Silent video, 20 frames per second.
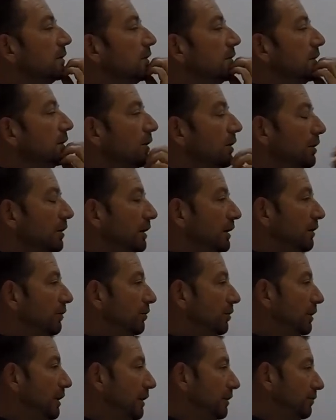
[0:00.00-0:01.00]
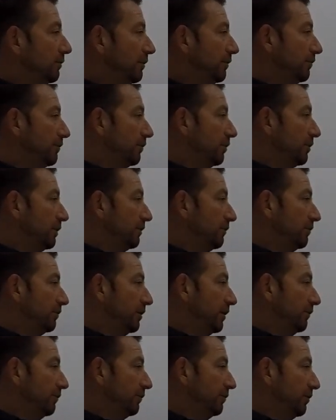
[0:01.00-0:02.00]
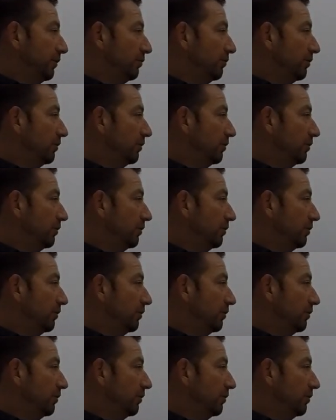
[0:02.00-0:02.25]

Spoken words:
Now on other exciting stuff too,